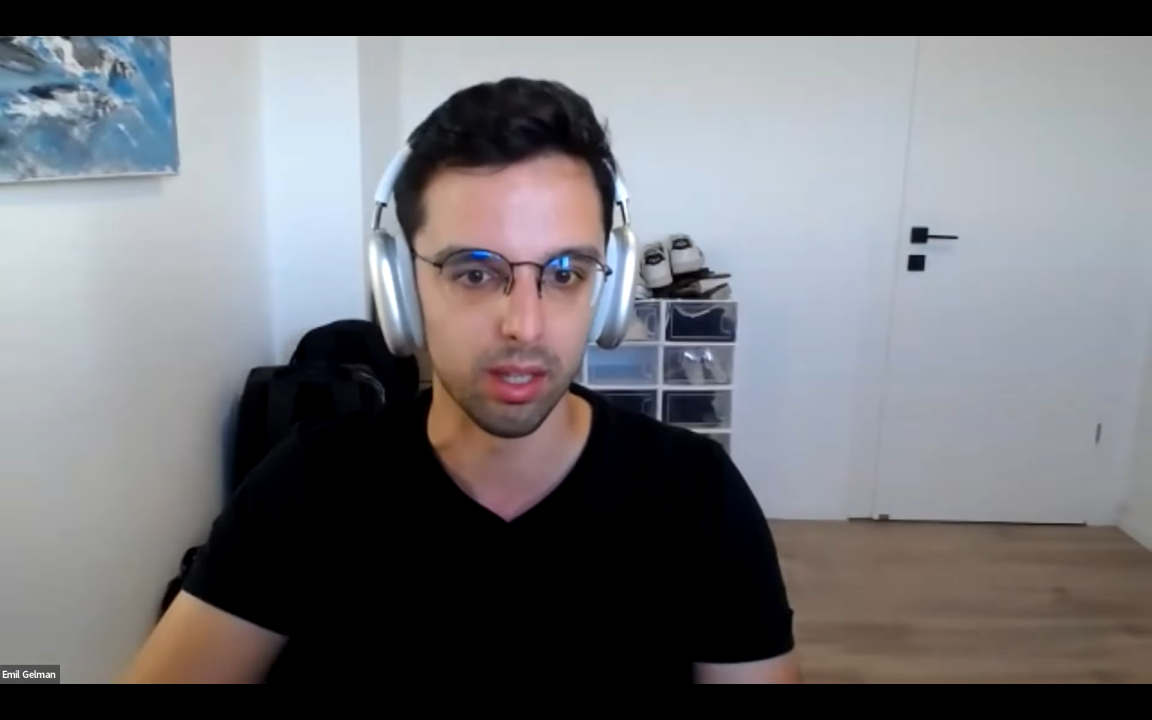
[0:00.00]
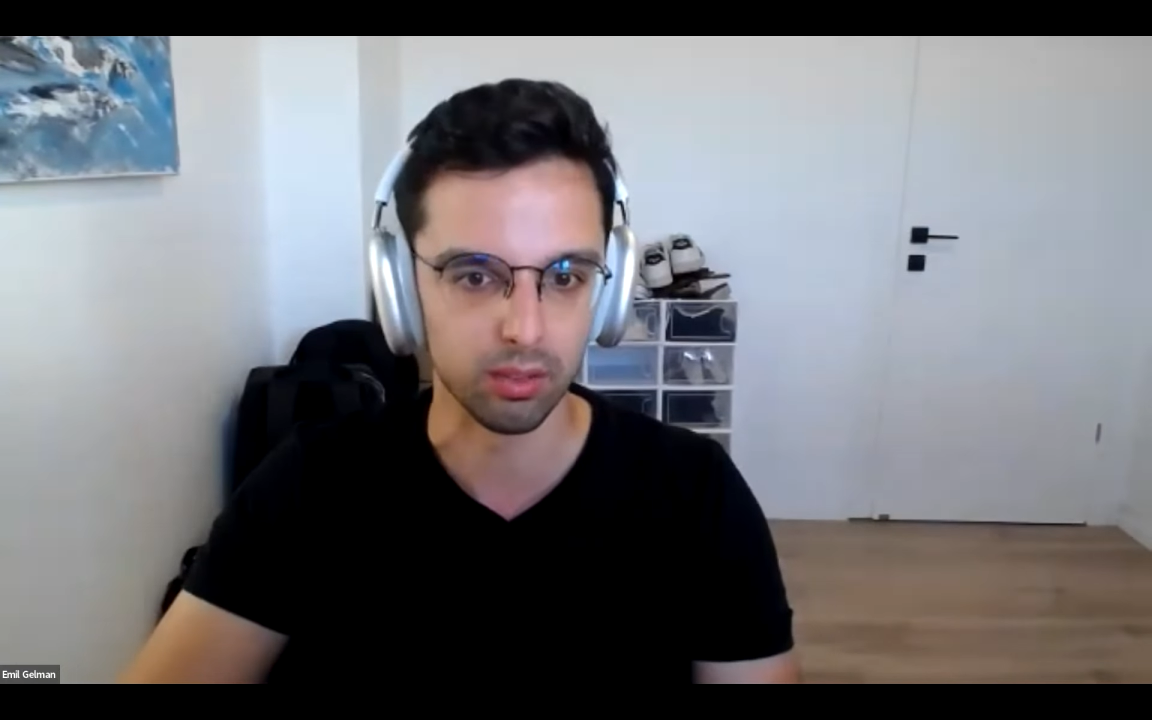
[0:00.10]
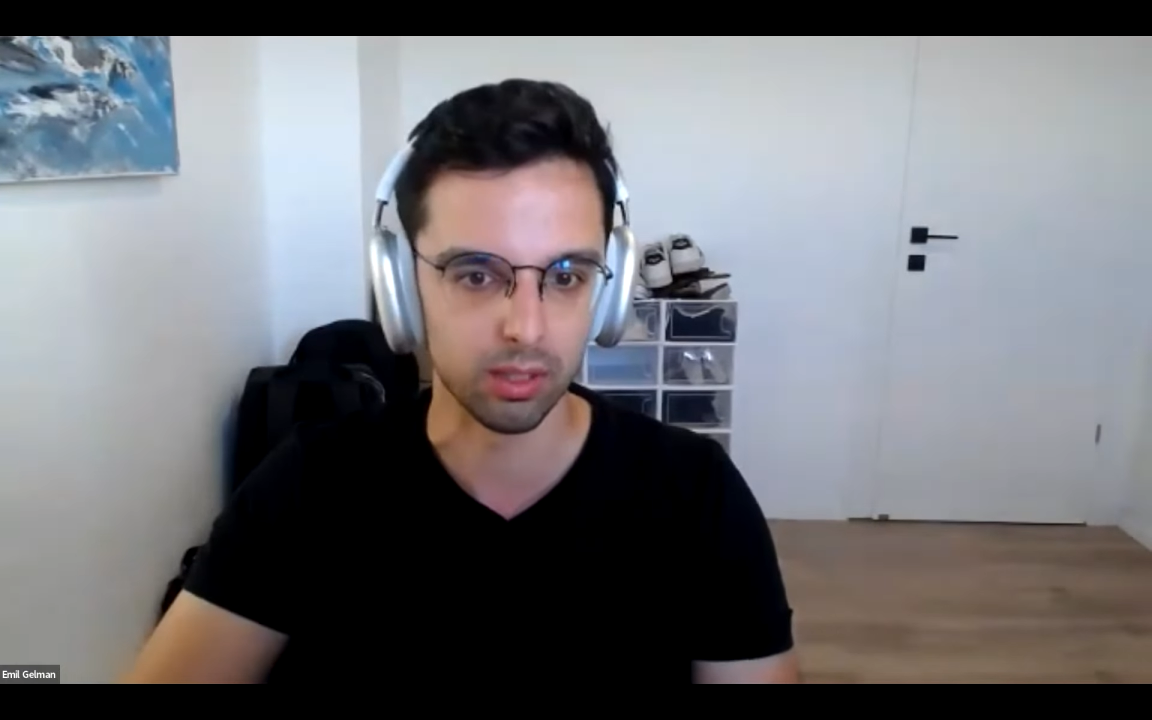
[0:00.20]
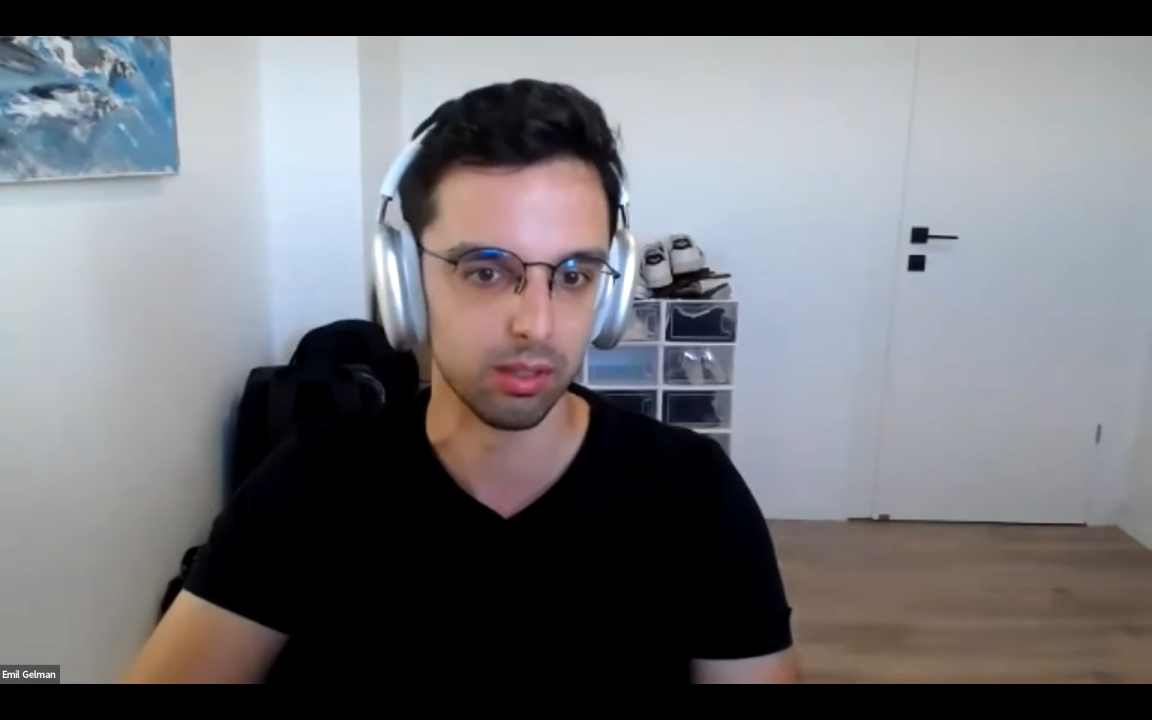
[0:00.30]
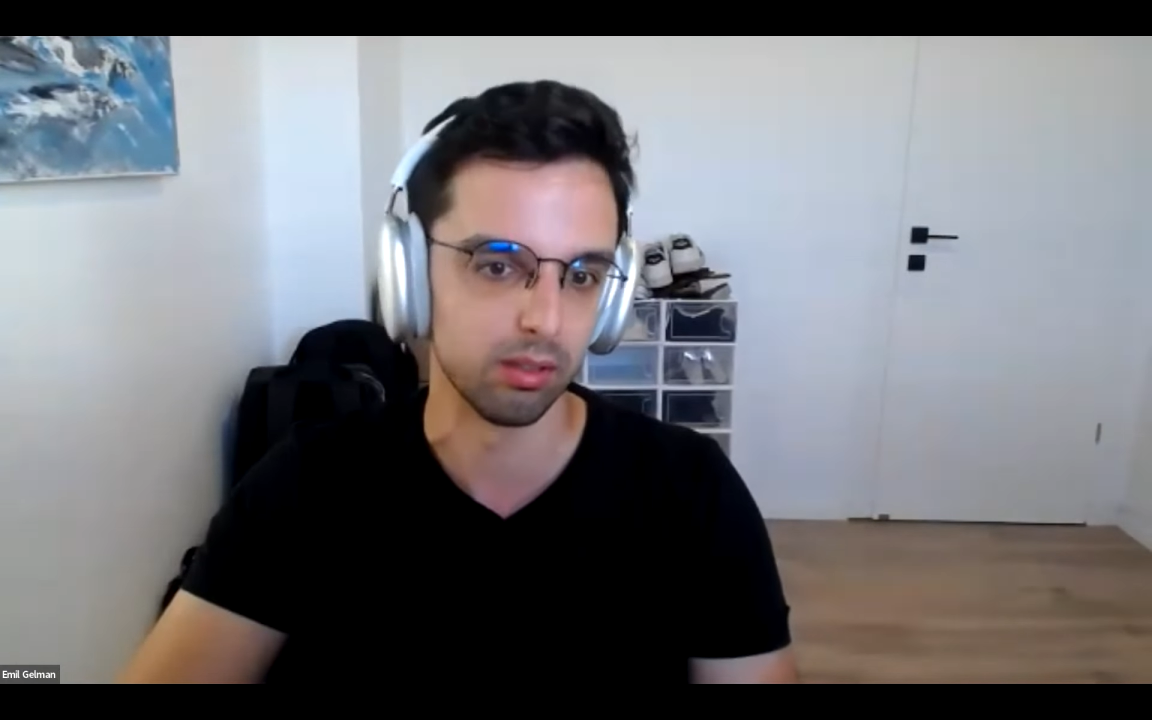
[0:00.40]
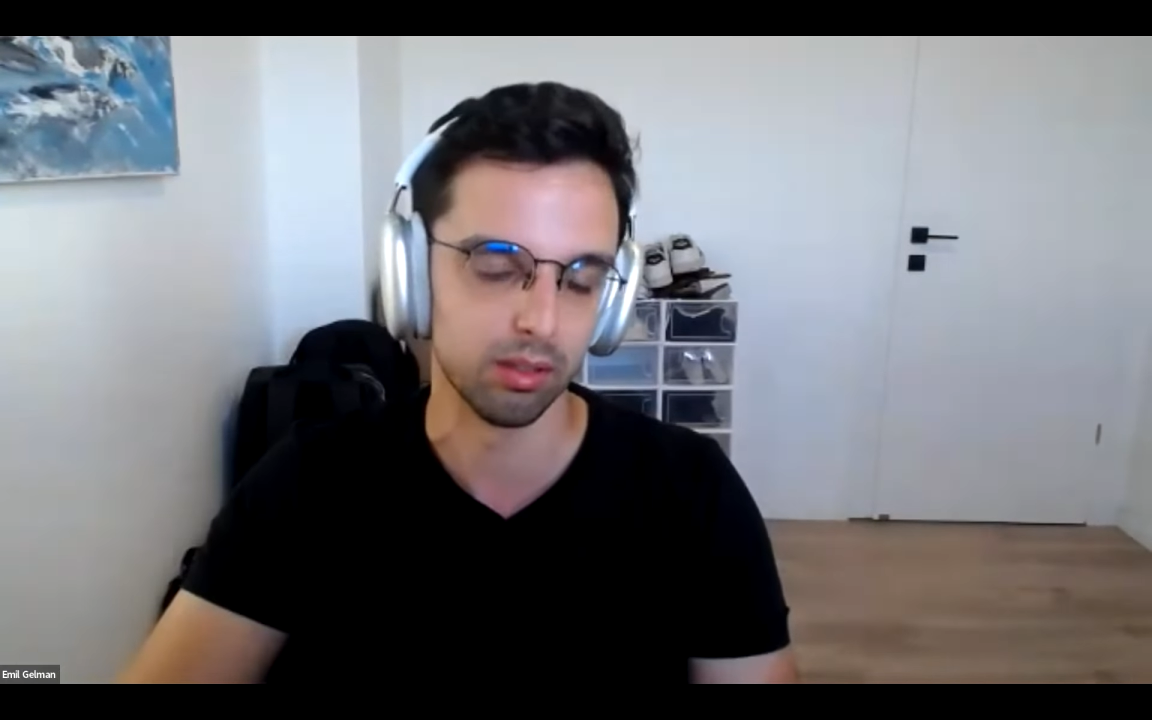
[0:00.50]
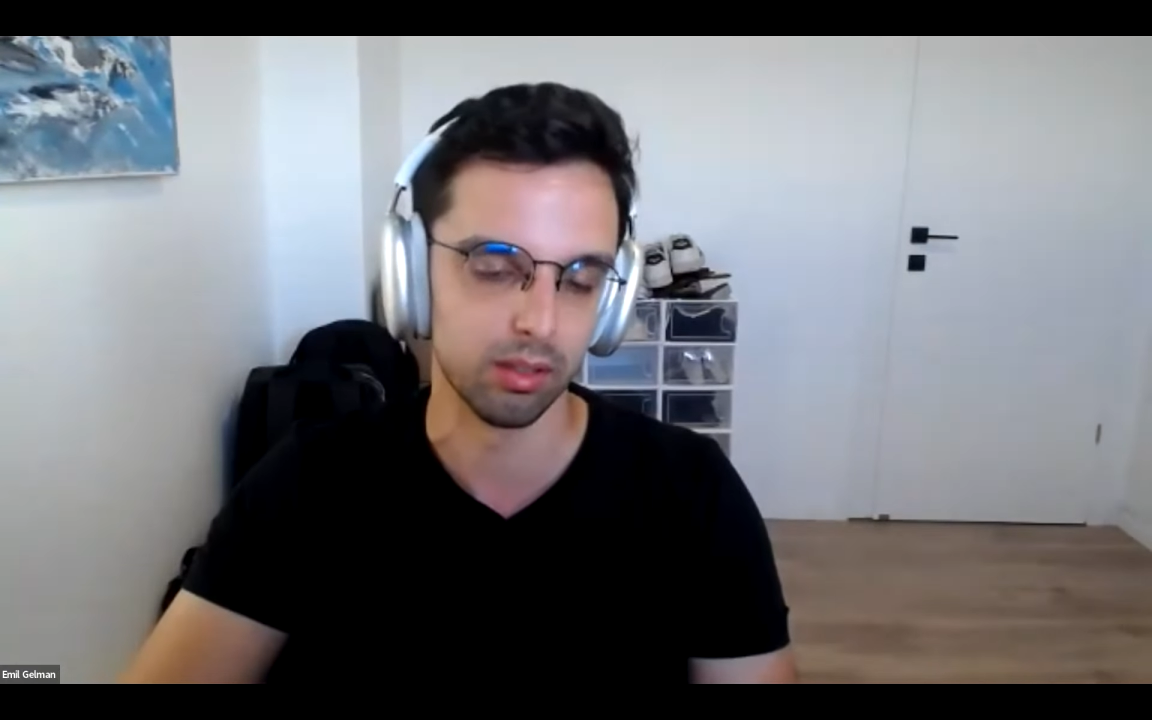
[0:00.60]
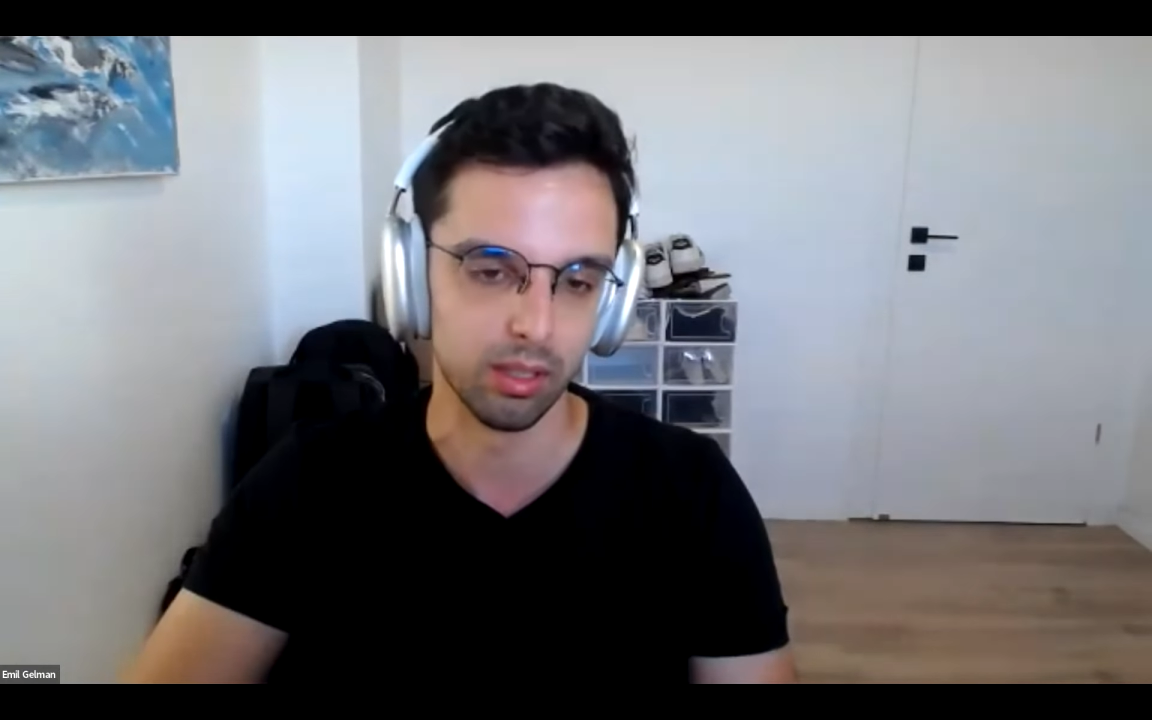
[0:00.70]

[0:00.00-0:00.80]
1,000